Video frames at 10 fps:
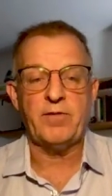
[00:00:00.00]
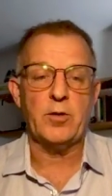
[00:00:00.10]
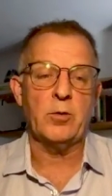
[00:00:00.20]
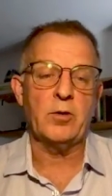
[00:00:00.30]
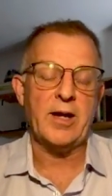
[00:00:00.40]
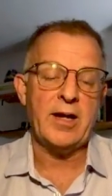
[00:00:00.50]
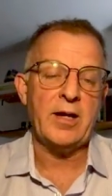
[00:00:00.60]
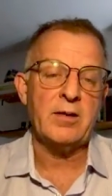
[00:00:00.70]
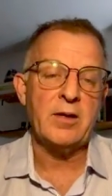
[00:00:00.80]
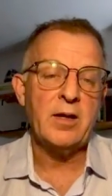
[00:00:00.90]
If you're
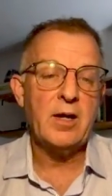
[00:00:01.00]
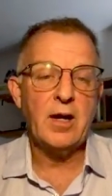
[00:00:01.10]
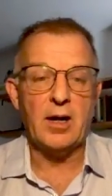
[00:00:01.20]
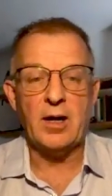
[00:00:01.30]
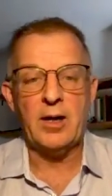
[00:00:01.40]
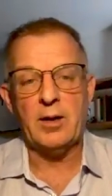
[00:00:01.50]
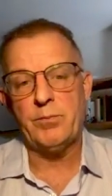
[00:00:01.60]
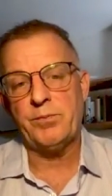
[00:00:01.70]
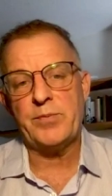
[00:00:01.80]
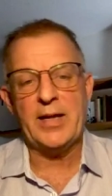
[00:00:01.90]
in
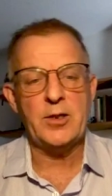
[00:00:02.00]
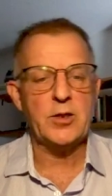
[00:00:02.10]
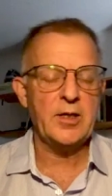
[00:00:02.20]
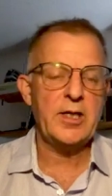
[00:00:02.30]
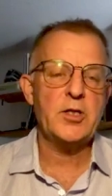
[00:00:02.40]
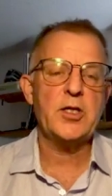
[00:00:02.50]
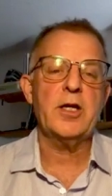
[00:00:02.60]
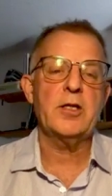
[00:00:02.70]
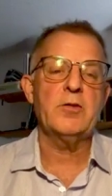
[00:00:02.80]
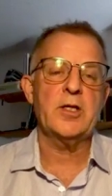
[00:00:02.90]
um,
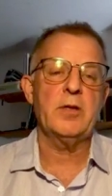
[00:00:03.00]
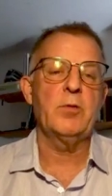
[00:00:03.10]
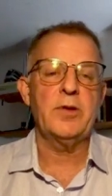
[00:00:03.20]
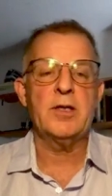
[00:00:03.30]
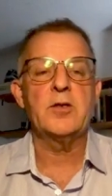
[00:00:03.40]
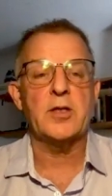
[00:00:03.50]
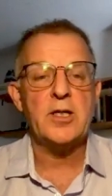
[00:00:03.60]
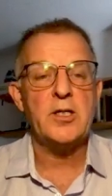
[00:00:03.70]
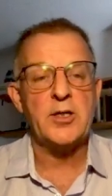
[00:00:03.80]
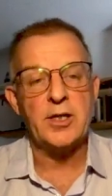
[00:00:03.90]
Indonesia, you deal with the
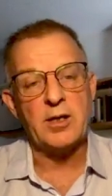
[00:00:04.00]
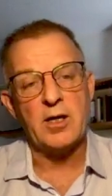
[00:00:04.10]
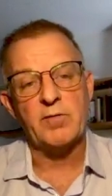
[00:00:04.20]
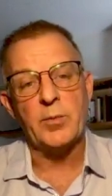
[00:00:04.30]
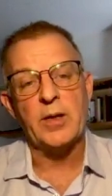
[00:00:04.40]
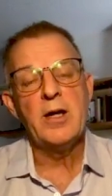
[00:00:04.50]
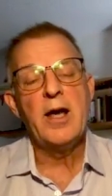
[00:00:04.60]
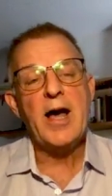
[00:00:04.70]
Indonesian government,